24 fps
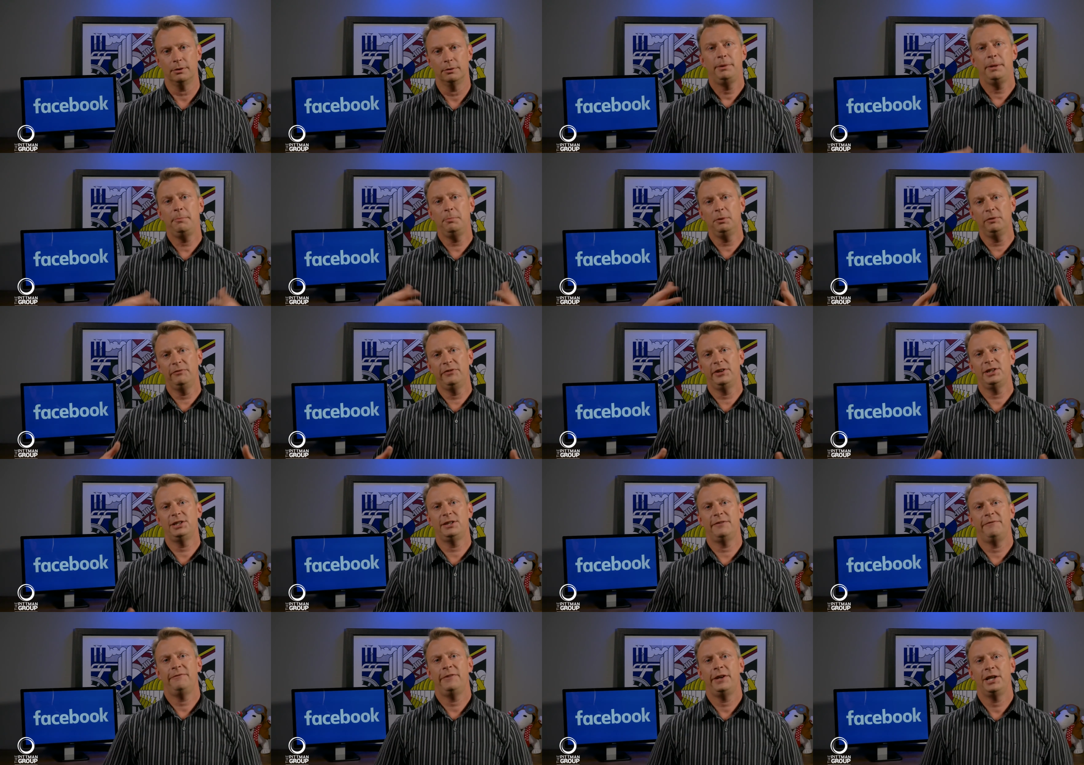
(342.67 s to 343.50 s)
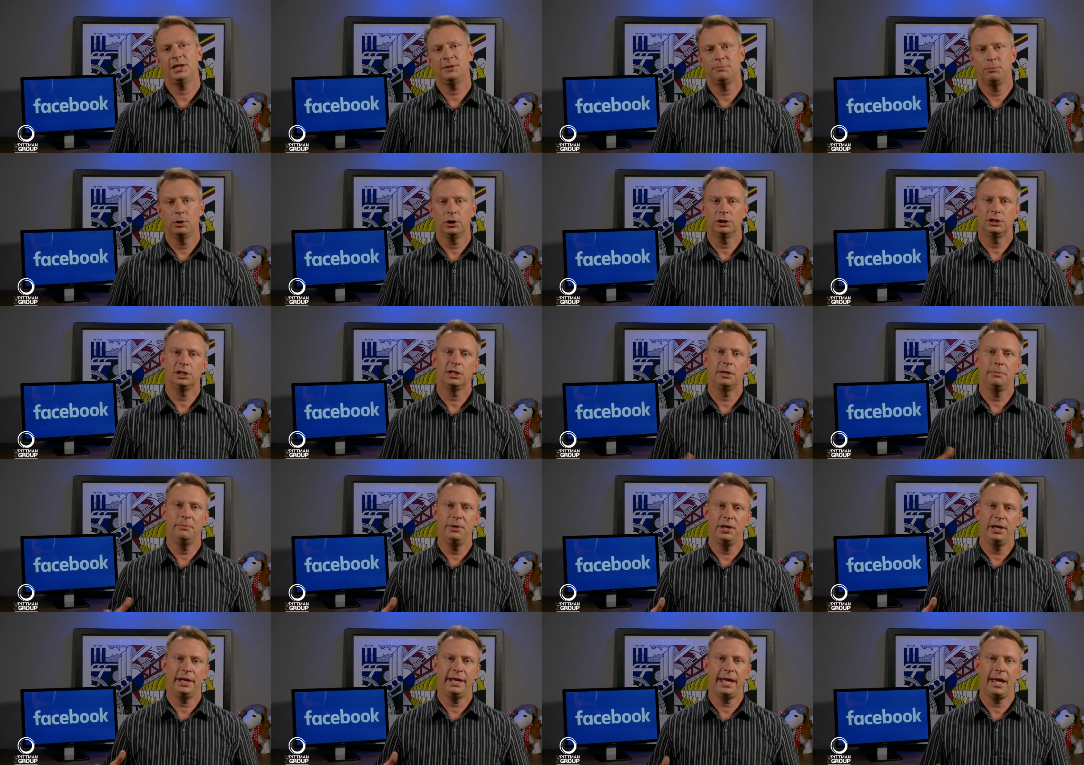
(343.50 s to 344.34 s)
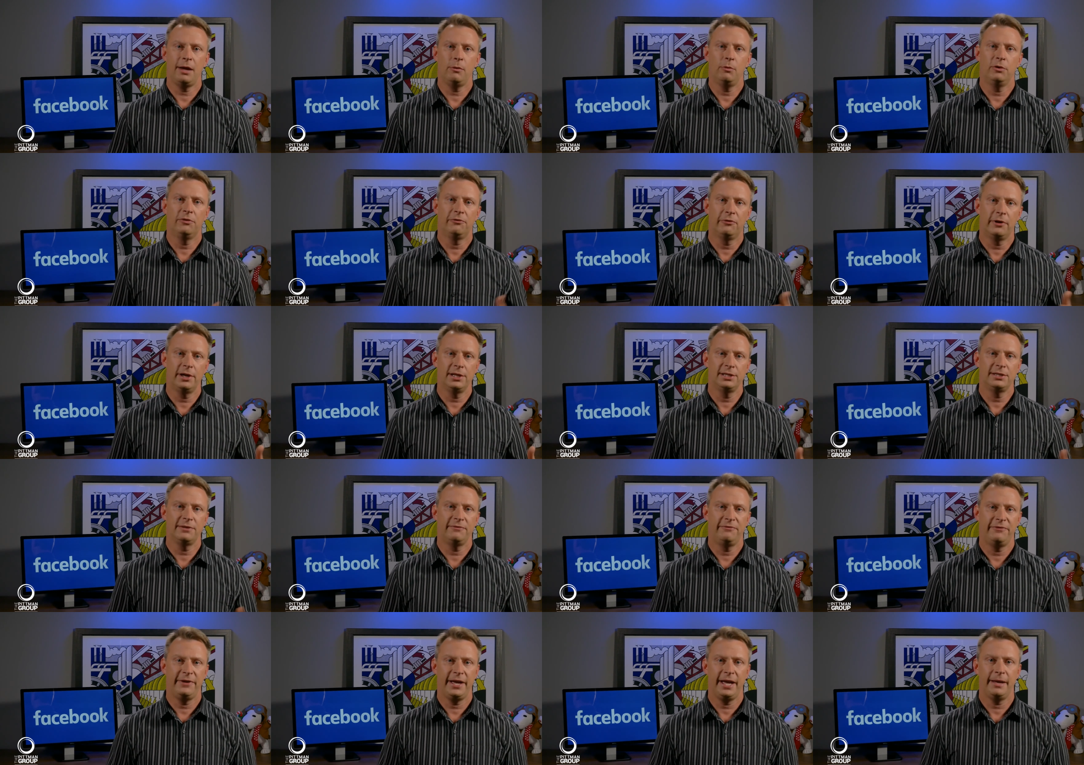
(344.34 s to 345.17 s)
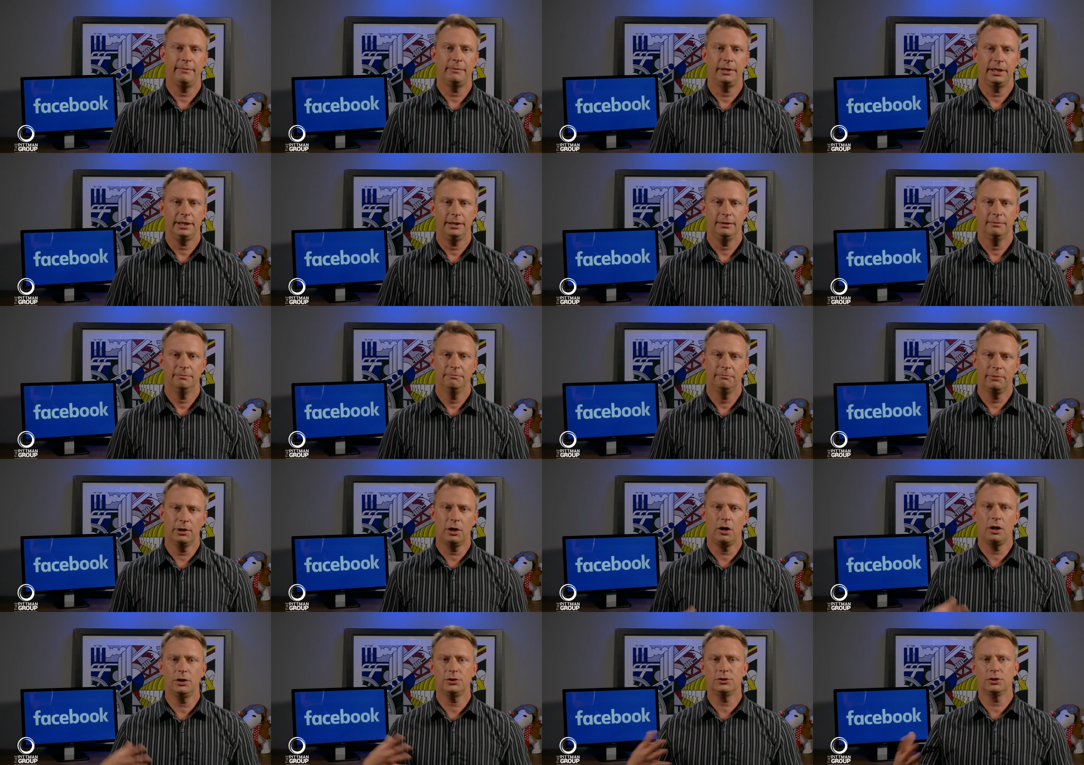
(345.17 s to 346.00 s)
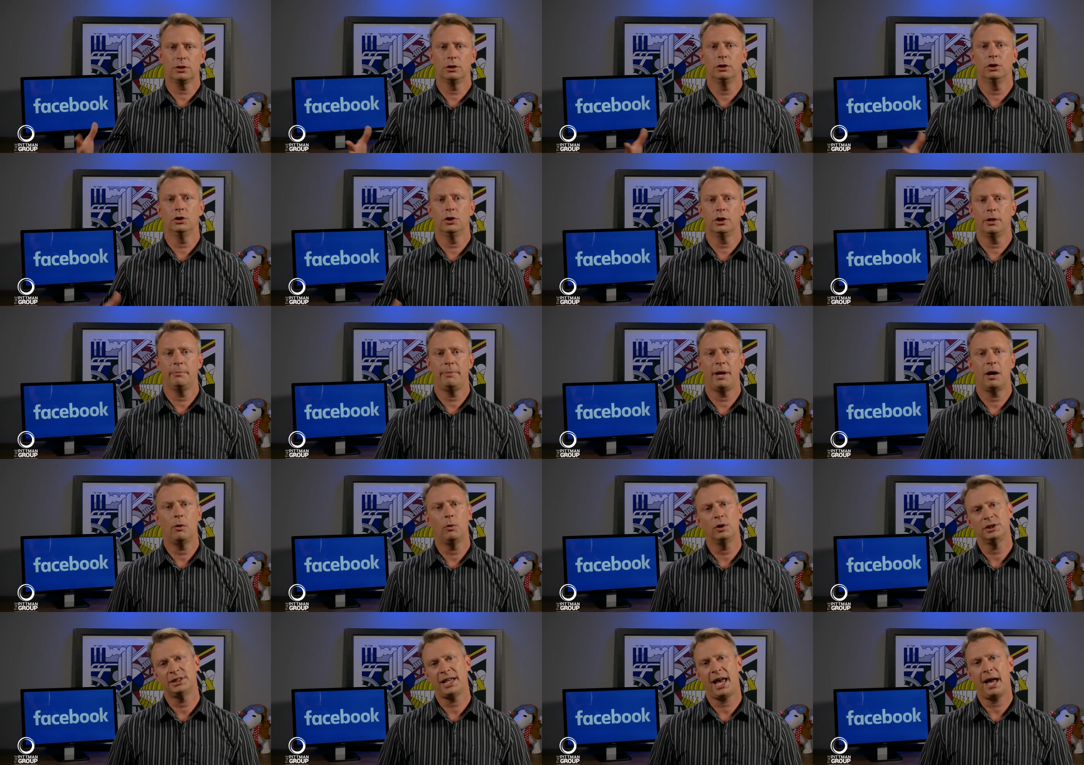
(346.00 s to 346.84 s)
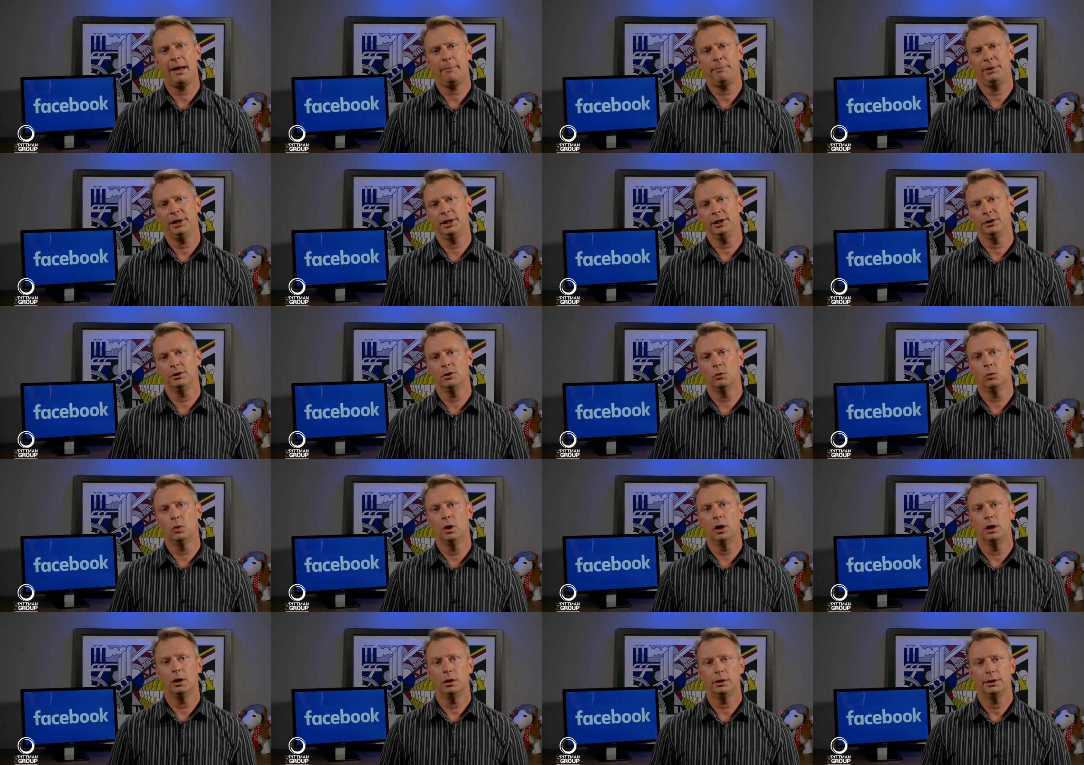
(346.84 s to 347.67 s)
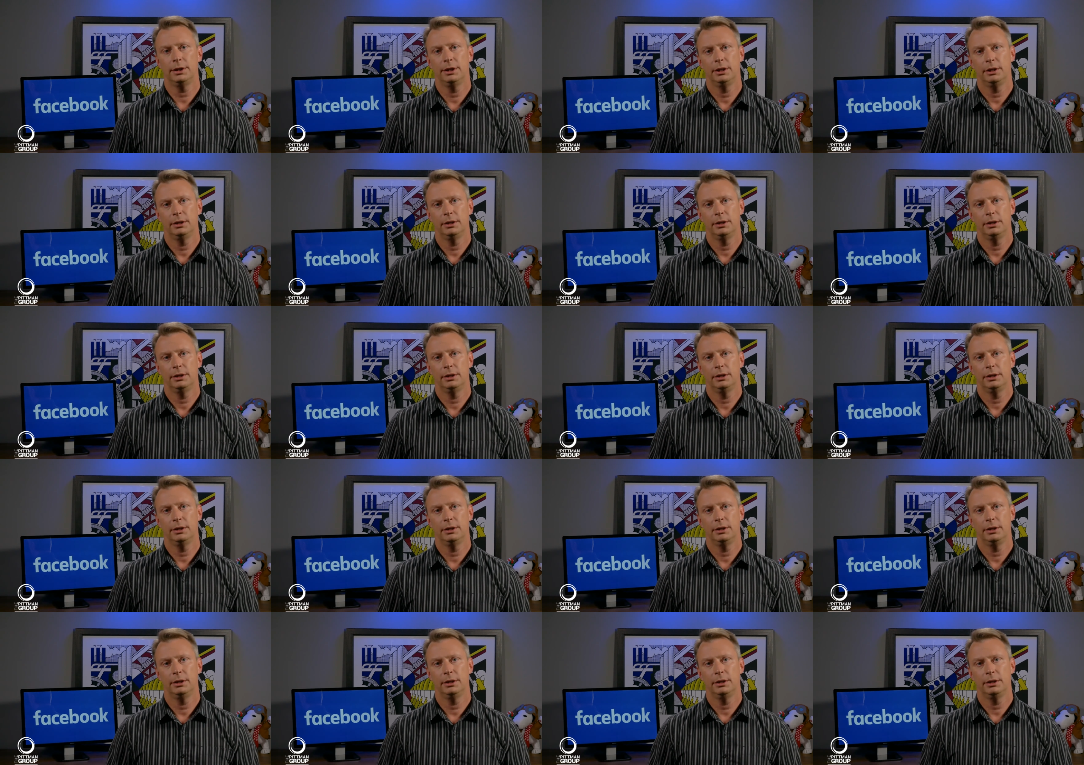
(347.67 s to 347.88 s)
People visit Facebook to communicate with friends and family, but also to learn about what's happening in their world.